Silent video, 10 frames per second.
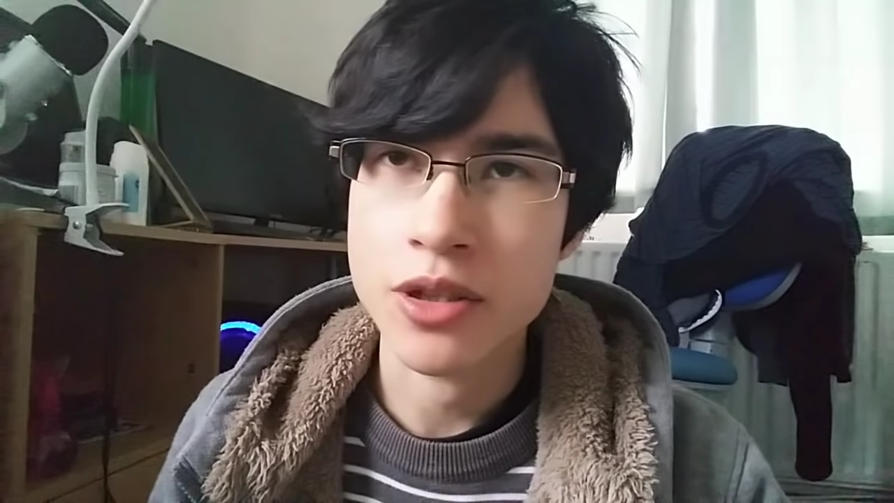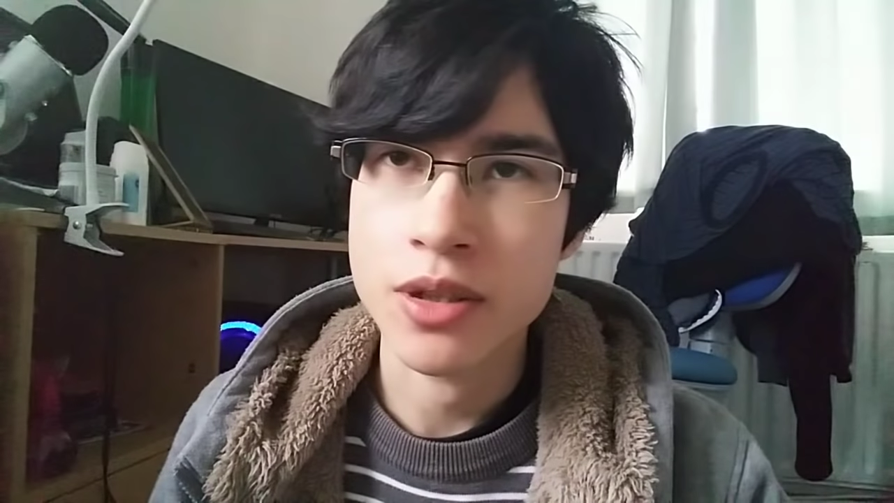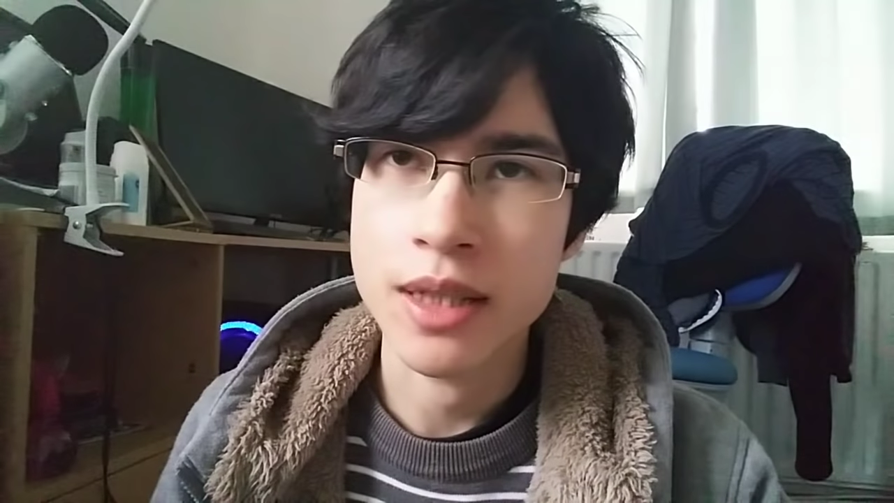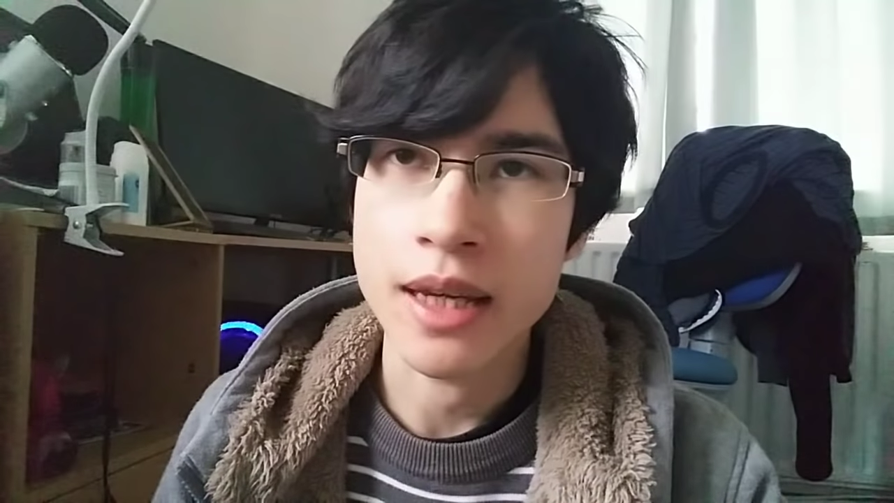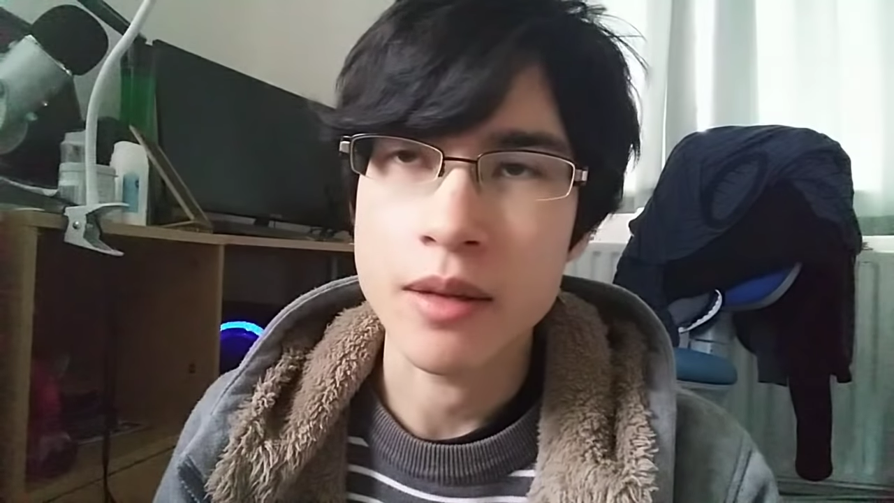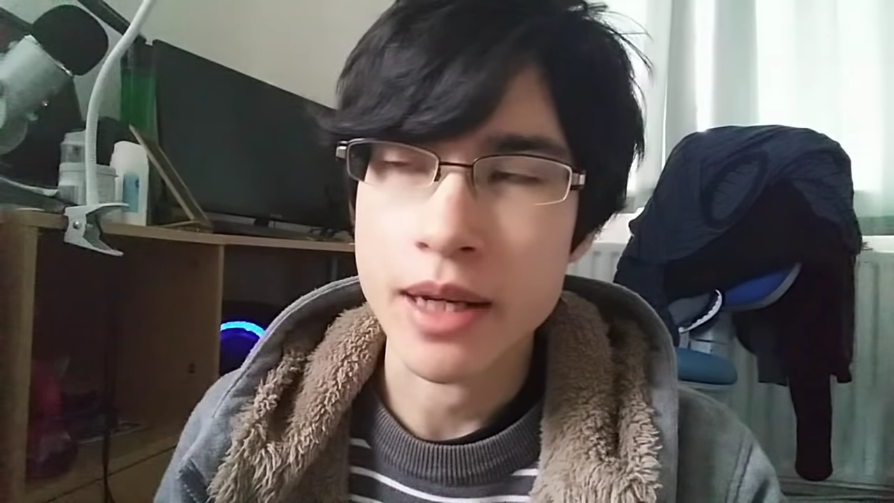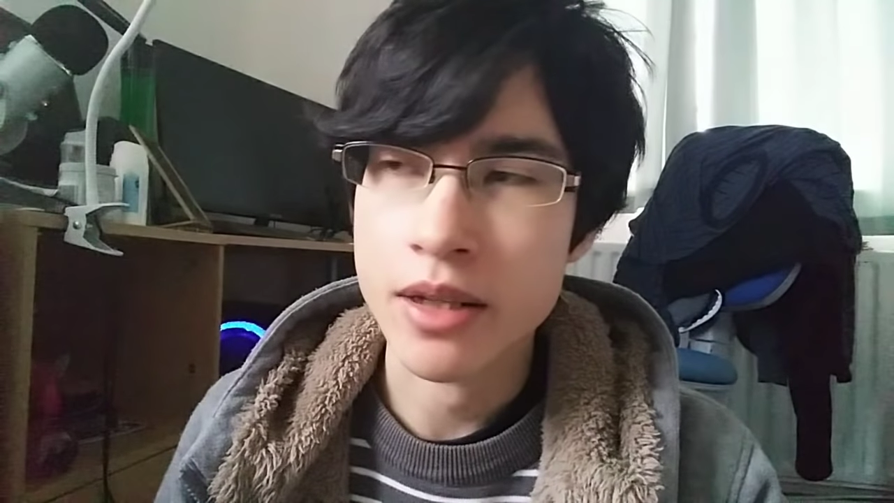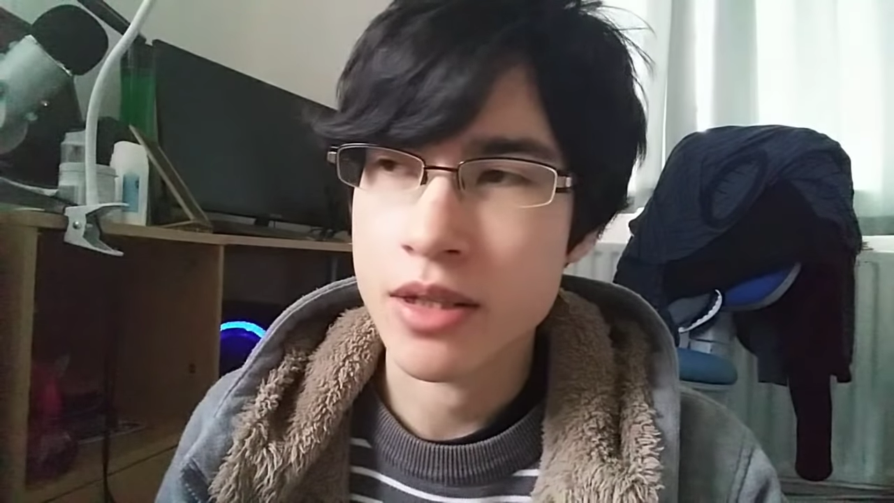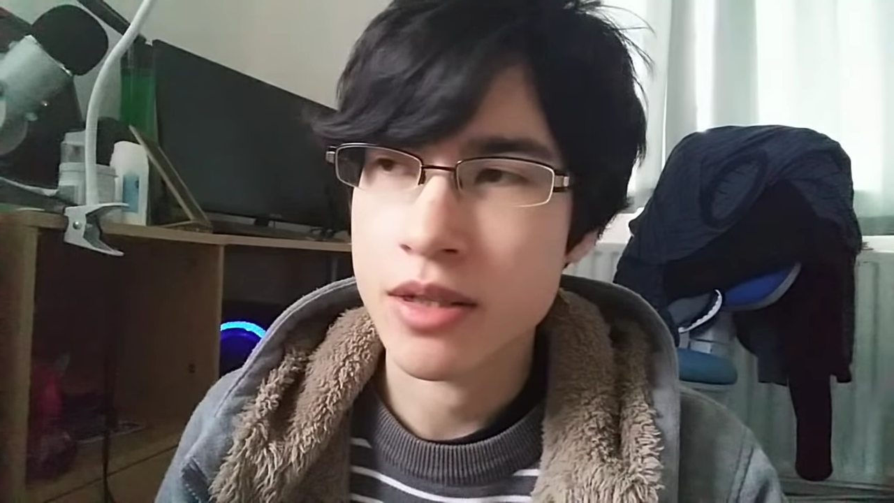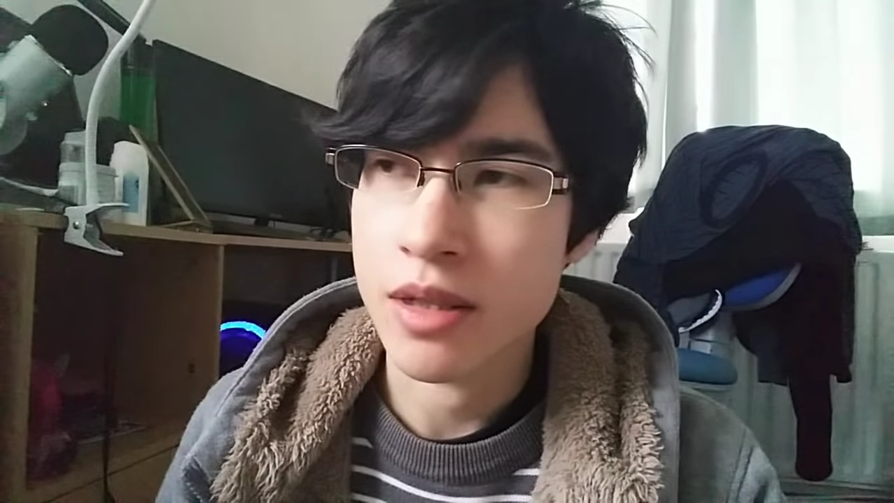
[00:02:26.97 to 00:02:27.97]
actually get the
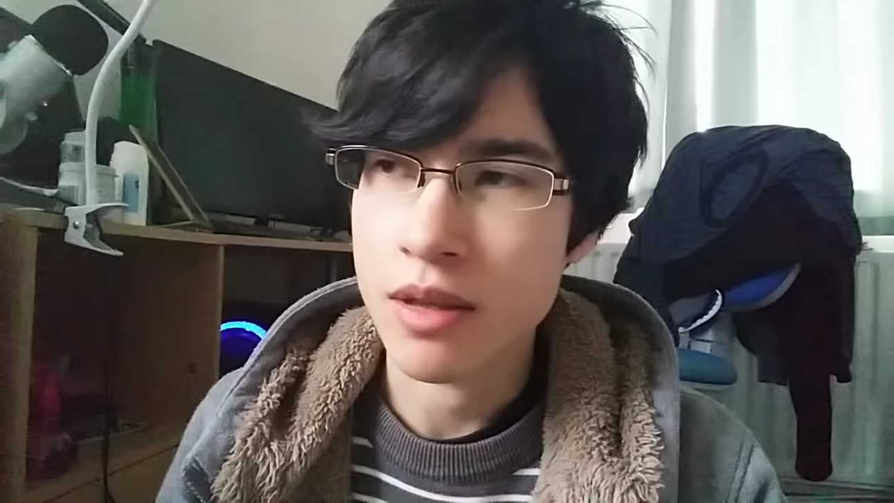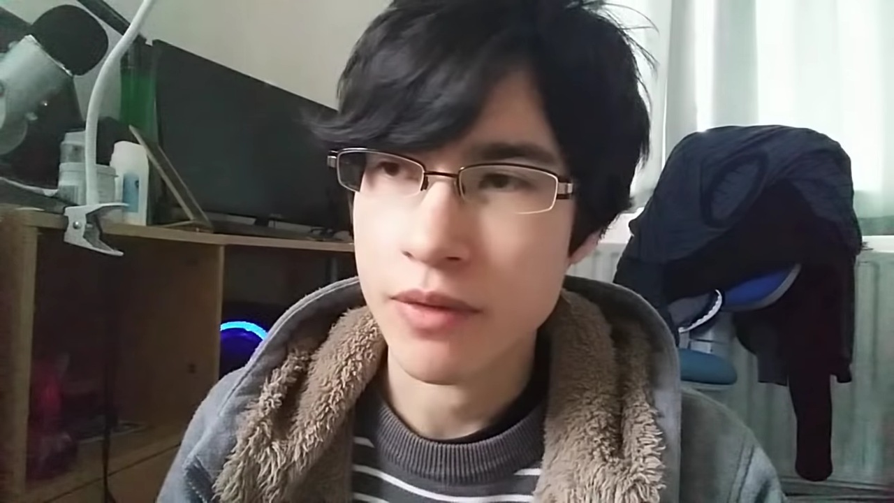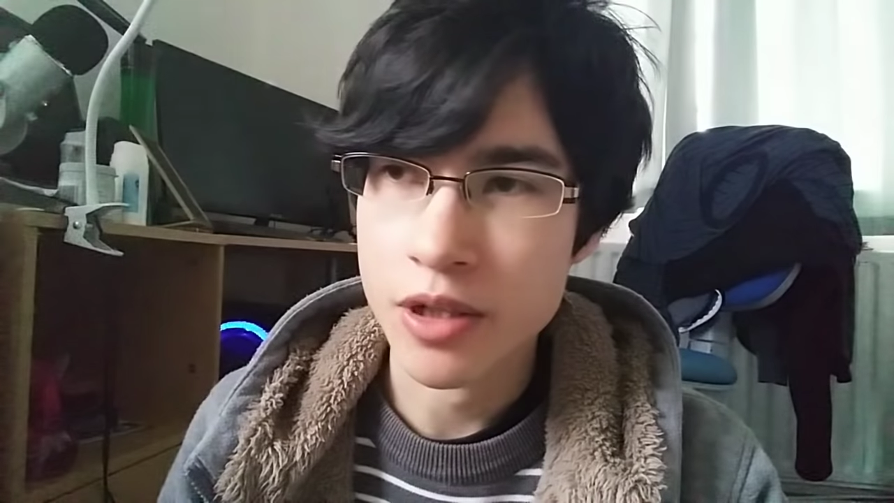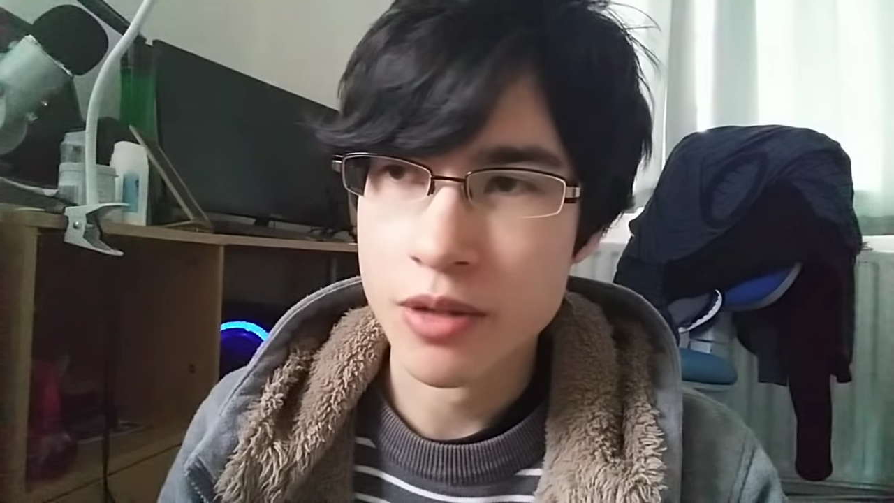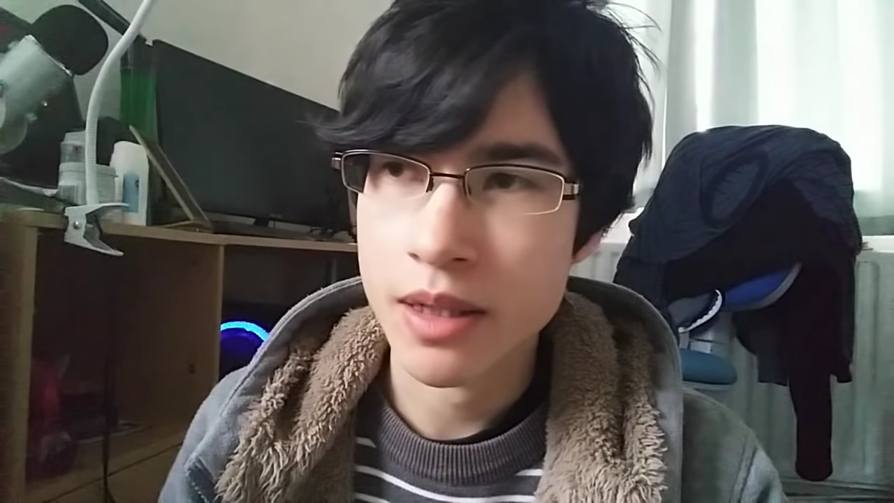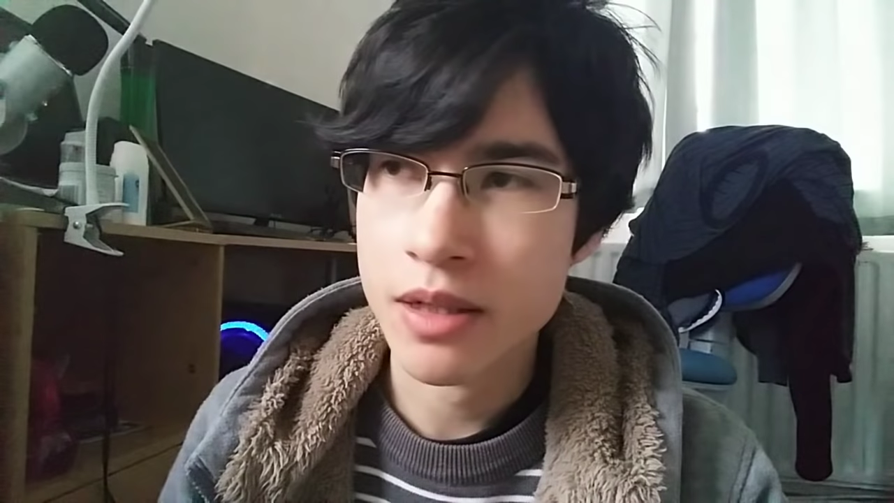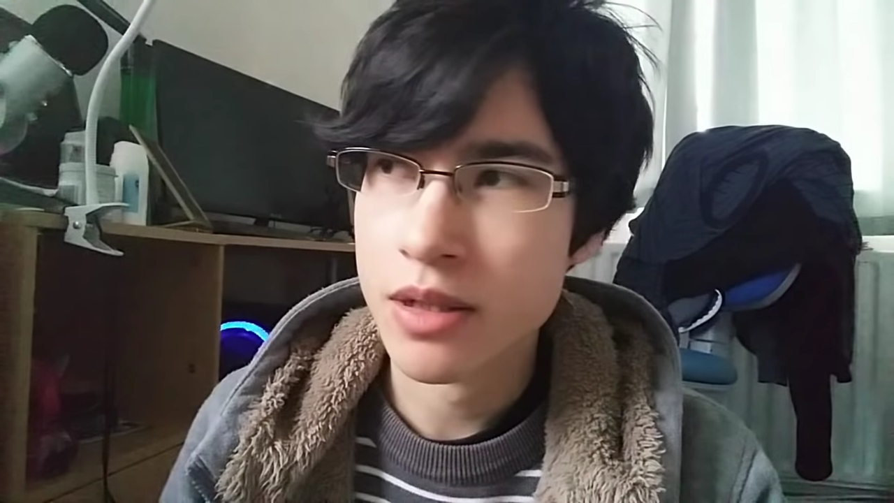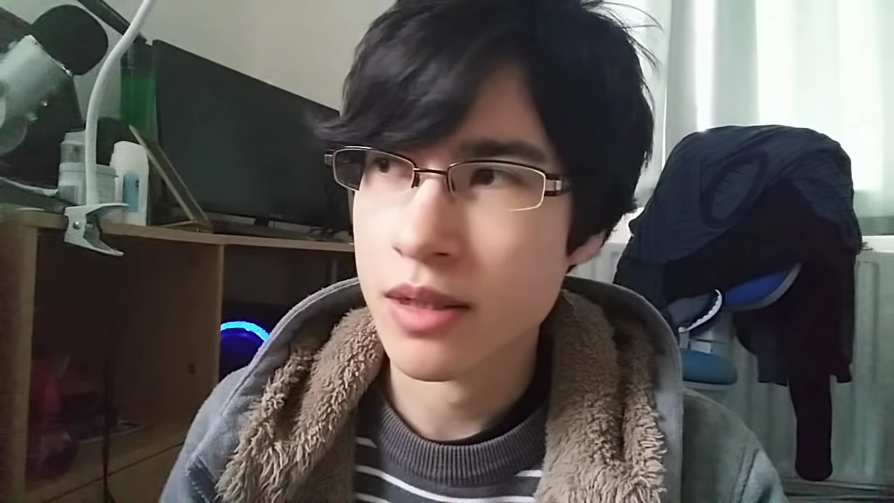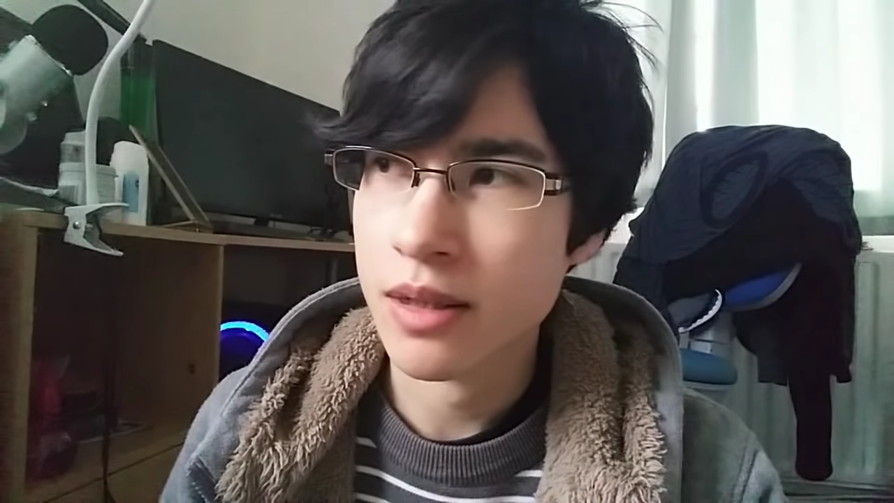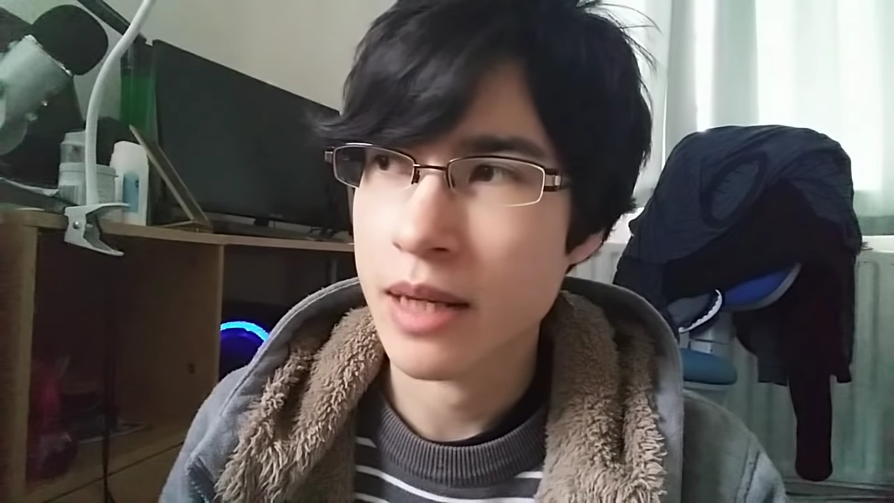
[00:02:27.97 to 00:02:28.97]
magazines in the first place,